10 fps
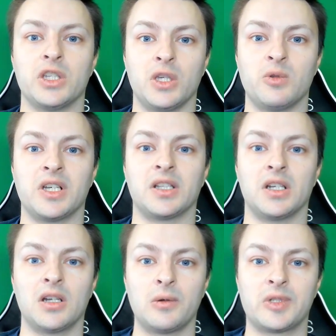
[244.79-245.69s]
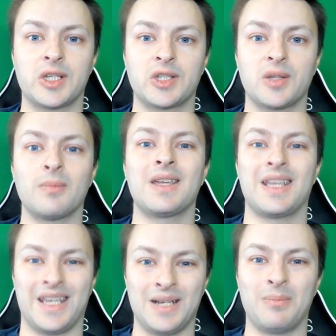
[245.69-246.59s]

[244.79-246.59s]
using the node system in